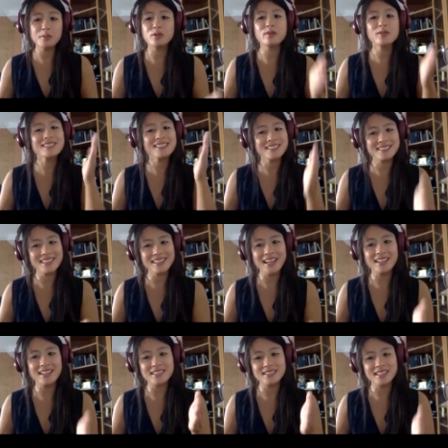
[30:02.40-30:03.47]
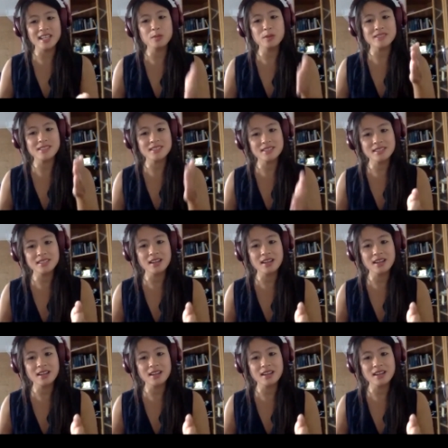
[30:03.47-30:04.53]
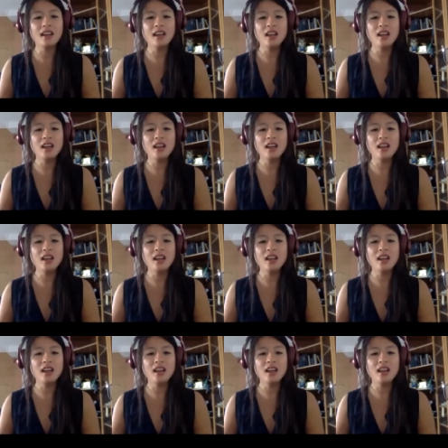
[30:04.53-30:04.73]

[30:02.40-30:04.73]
We want to sit at the table and discuss.